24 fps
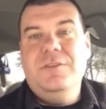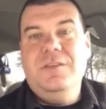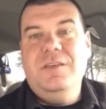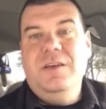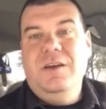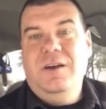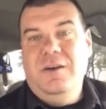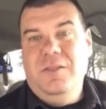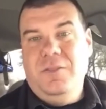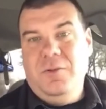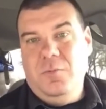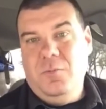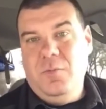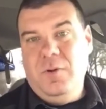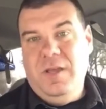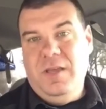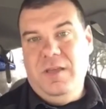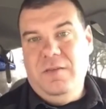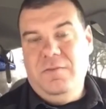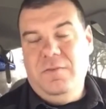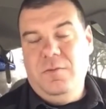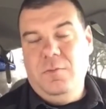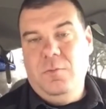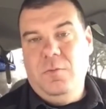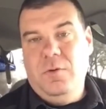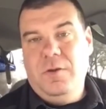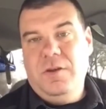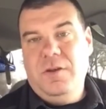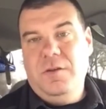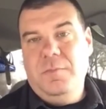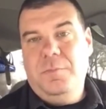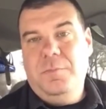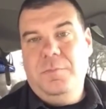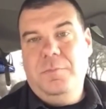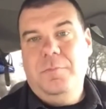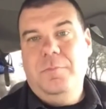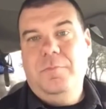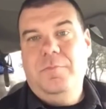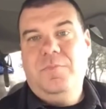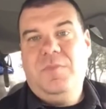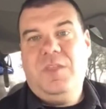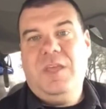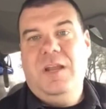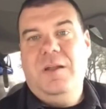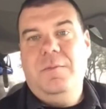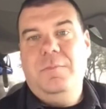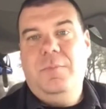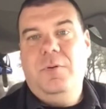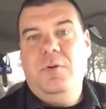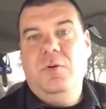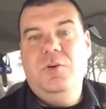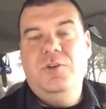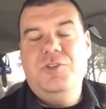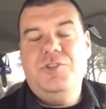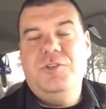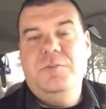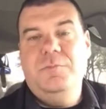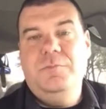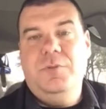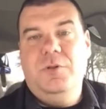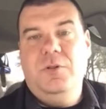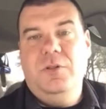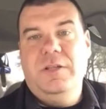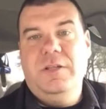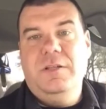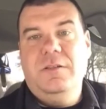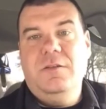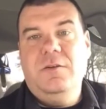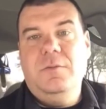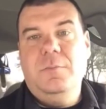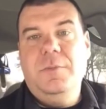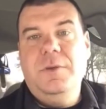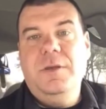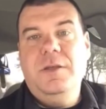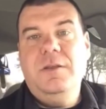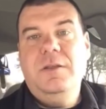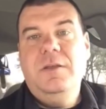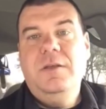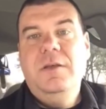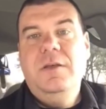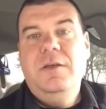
the other way if you wanted to kind of push and bully a little bit.